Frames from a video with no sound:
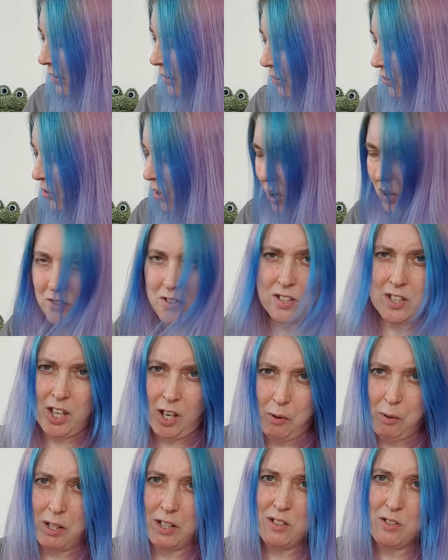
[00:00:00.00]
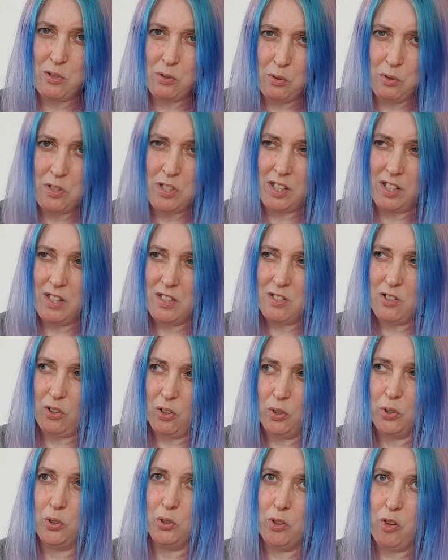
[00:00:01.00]
not going sourcing is not
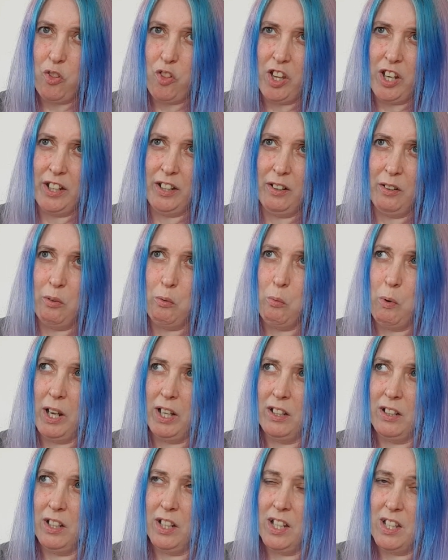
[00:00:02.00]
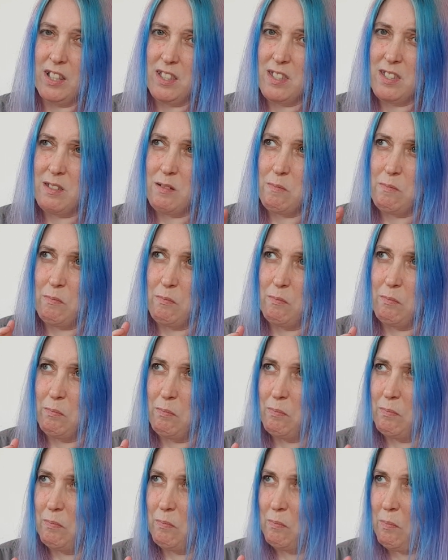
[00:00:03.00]
a good thing when it's
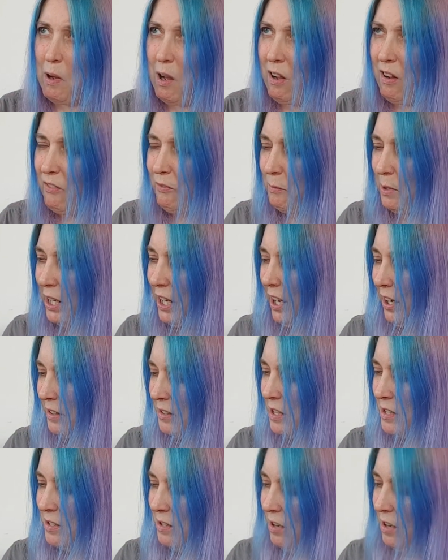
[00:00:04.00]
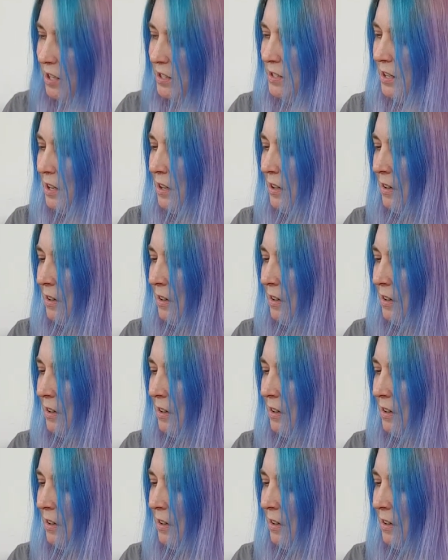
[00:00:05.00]
part of my exercise.